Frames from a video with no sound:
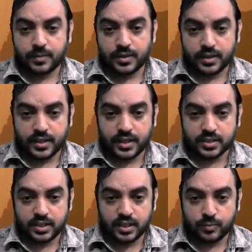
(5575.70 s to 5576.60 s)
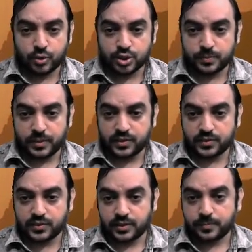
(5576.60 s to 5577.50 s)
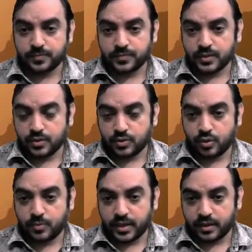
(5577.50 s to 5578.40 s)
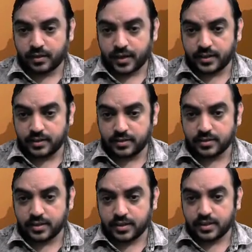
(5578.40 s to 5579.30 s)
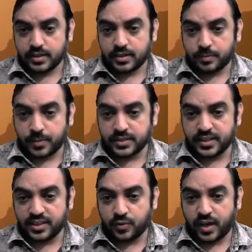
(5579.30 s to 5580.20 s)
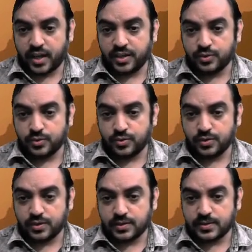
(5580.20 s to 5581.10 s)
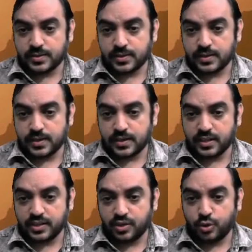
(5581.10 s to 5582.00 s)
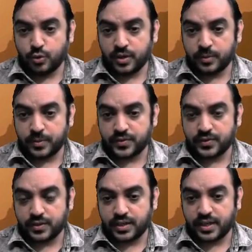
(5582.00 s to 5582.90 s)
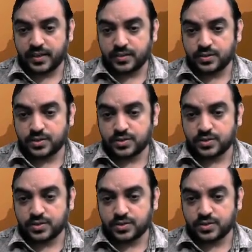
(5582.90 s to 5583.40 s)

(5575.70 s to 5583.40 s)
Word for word: I need a little more space hope I can write it the present value at lower percentage